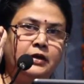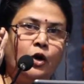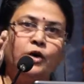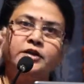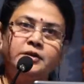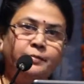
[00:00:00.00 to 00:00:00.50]

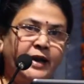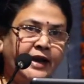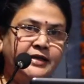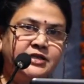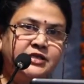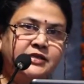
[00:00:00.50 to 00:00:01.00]
or the
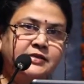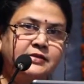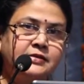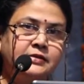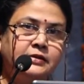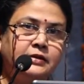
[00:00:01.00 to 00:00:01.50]

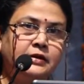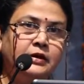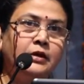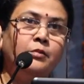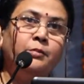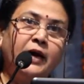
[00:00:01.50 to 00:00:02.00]
branches,
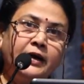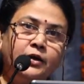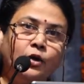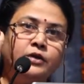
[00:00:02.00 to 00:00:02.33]
but